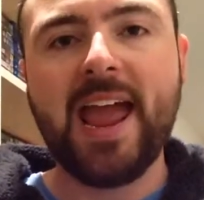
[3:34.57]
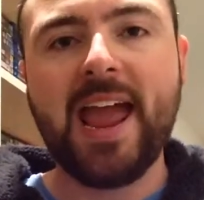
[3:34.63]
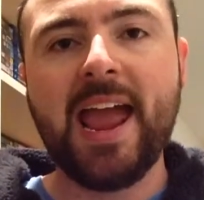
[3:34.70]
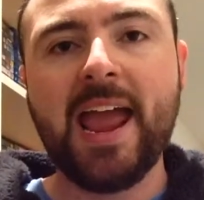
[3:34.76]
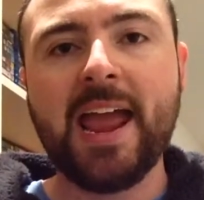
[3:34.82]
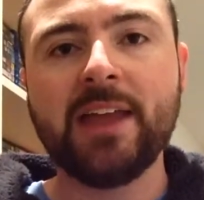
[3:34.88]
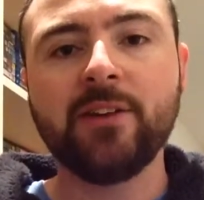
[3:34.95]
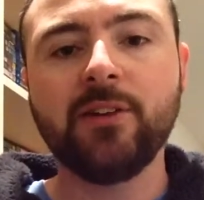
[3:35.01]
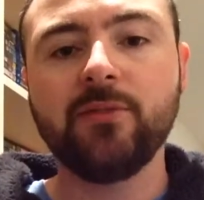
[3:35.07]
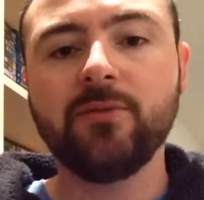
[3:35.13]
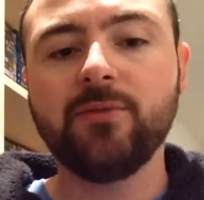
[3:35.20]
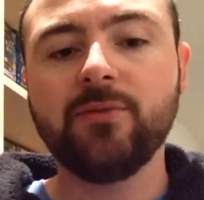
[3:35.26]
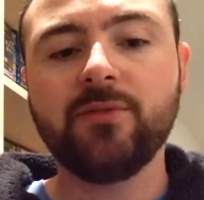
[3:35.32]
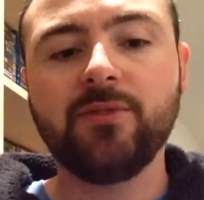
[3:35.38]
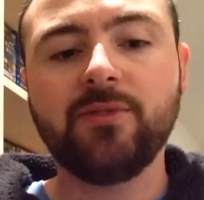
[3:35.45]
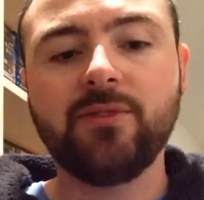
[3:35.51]
And
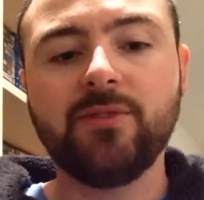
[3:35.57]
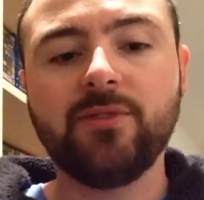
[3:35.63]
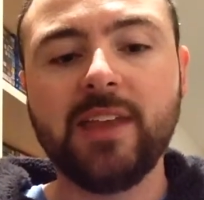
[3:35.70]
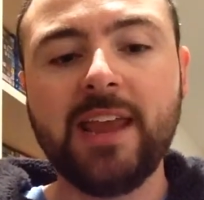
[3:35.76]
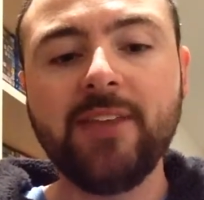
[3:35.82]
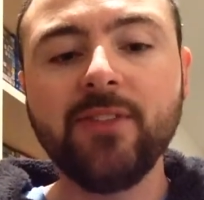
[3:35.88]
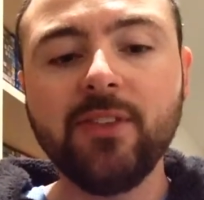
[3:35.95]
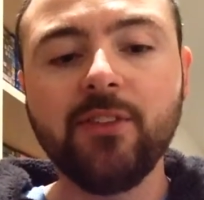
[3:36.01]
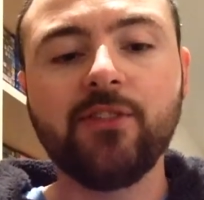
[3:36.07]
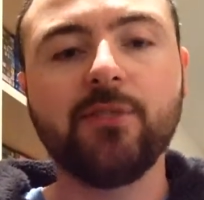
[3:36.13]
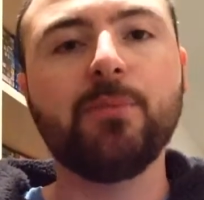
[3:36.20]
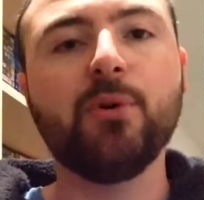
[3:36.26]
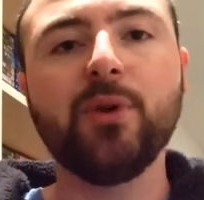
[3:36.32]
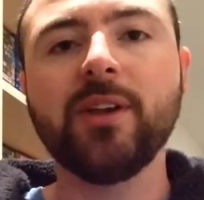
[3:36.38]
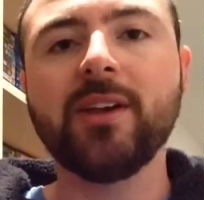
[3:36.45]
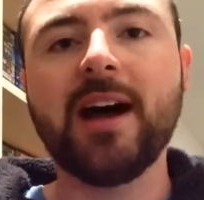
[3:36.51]
even the
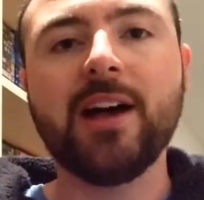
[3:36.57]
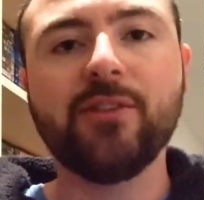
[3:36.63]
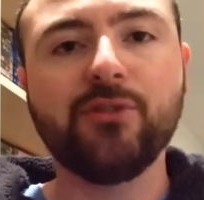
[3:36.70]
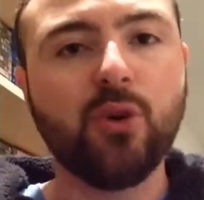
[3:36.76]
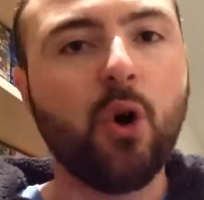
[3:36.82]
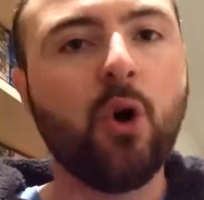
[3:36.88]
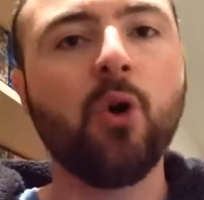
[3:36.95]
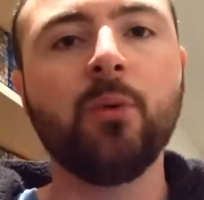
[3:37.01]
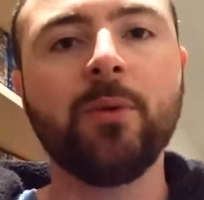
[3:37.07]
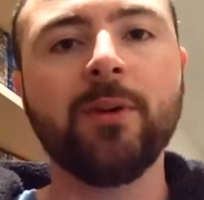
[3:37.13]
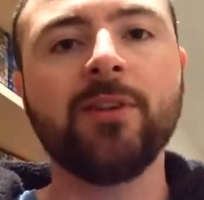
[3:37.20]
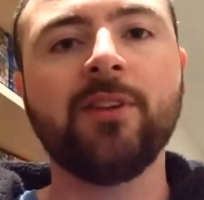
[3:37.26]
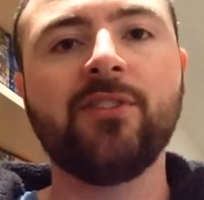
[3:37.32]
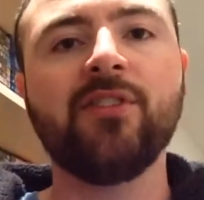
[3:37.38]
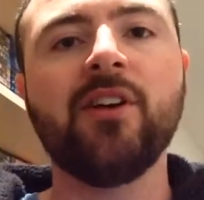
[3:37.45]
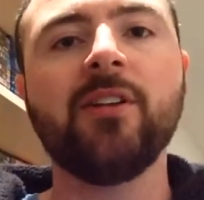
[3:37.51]
supporting cast are all
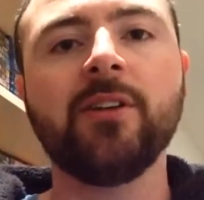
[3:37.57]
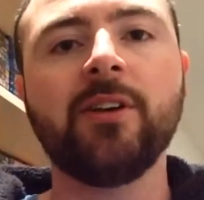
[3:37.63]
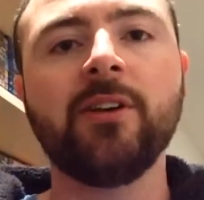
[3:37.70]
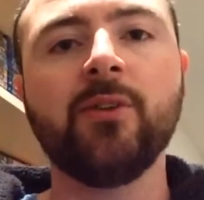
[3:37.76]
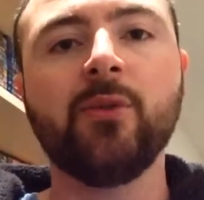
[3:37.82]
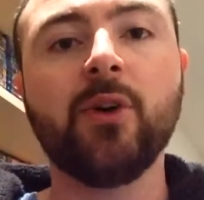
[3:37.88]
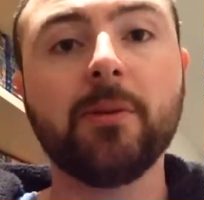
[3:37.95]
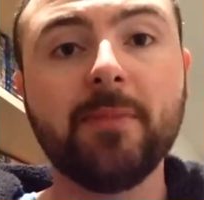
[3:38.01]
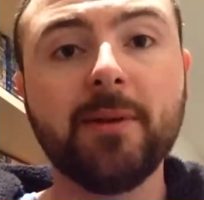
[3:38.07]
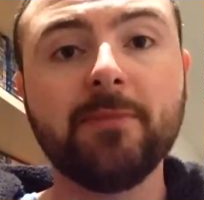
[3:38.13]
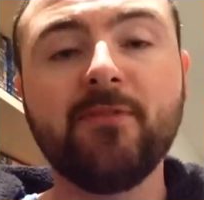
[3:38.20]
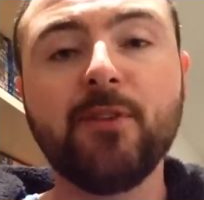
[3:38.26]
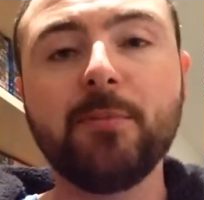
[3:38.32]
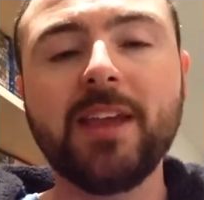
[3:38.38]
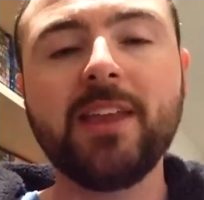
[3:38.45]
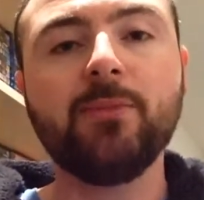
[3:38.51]
really solid in the work. But
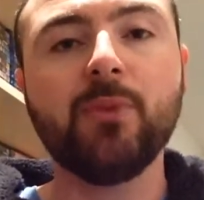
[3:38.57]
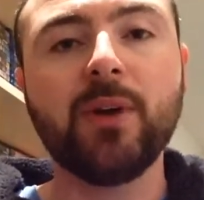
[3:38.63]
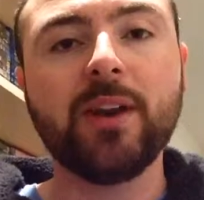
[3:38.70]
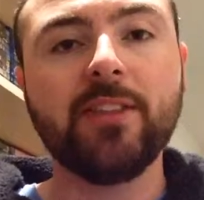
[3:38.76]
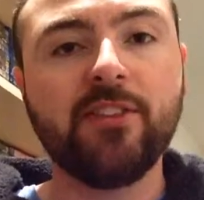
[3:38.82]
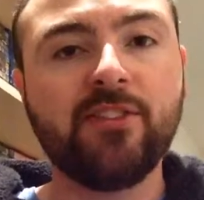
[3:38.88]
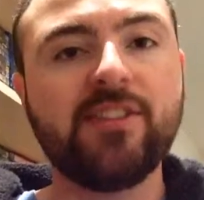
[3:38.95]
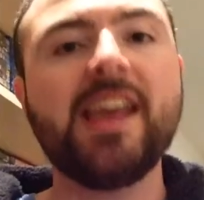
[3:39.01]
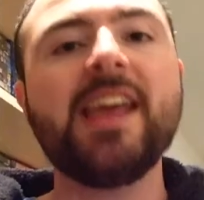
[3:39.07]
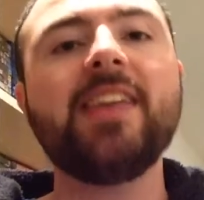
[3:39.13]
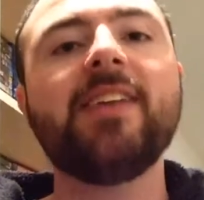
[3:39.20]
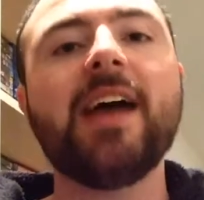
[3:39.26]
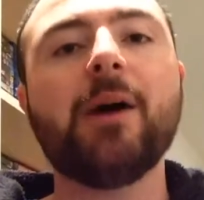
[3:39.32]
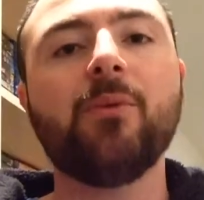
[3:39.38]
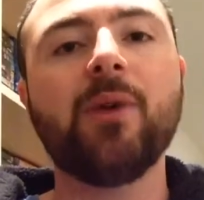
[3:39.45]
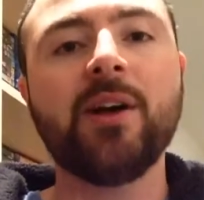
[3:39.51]
for me, one of the
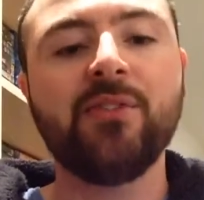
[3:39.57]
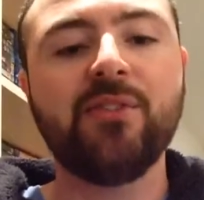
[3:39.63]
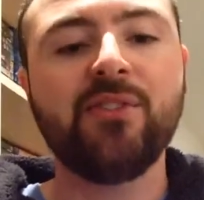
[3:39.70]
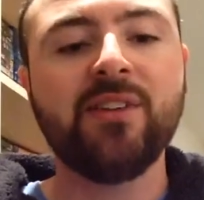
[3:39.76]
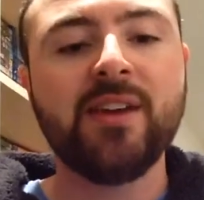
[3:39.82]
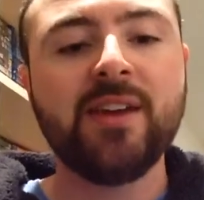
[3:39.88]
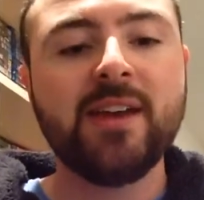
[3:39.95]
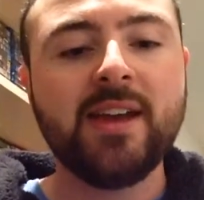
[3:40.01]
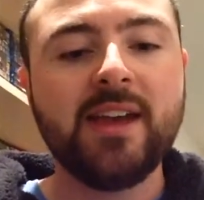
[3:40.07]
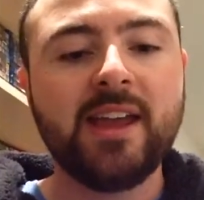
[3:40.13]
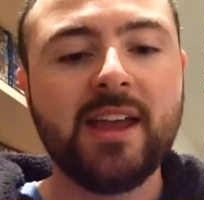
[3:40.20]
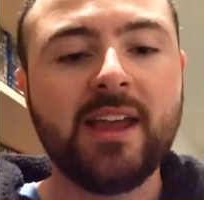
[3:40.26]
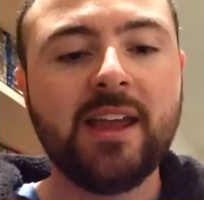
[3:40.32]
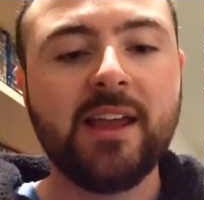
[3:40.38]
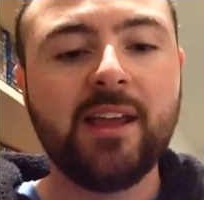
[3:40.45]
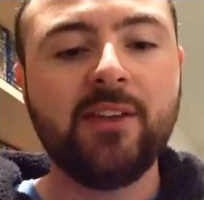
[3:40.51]
standout ones
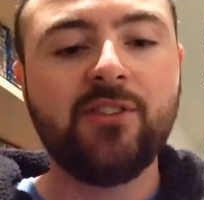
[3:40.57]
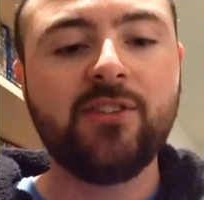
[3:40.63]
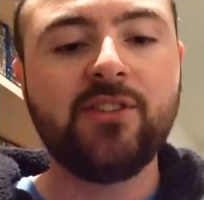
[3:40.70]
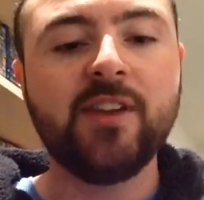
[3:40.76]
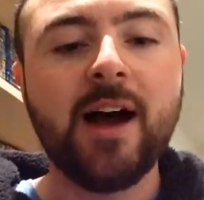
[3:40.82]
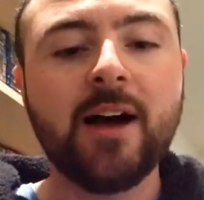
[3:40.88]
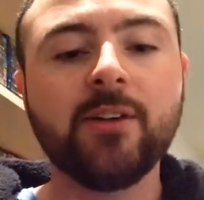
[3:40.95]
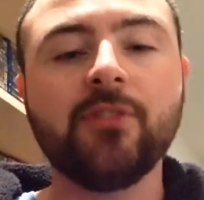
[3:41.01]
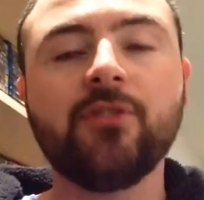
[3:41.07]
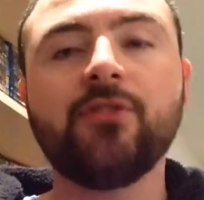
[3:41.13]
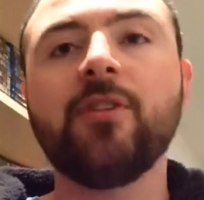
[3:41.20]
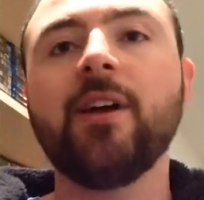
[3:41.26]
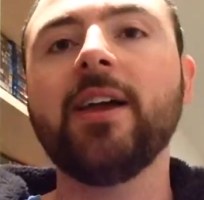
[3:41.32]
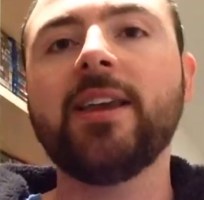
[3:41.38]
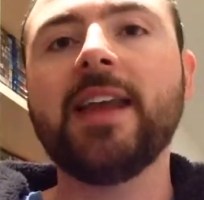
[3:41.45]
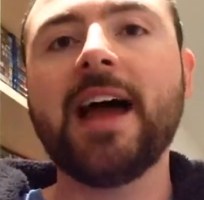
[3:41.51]
is young
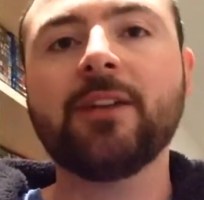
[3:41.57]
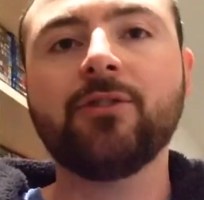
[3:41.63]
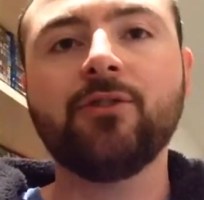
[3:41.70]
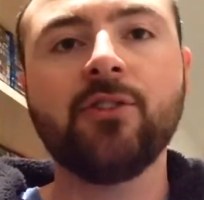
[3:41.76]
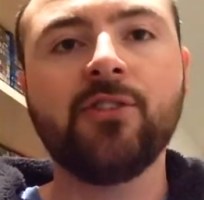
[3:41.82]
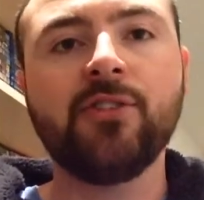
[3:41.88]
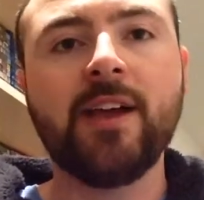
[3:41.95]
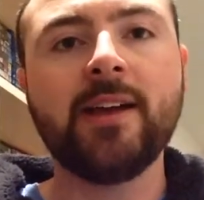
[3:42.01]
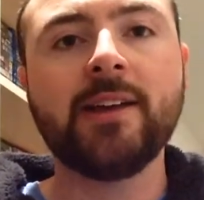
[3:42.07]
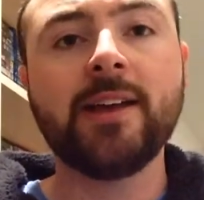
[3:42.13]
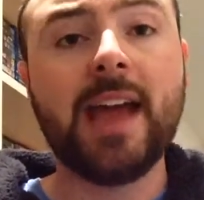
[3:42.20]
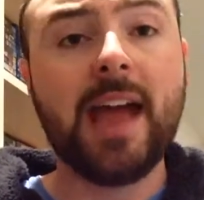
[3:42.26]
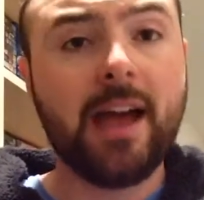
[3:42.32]
Australian actress and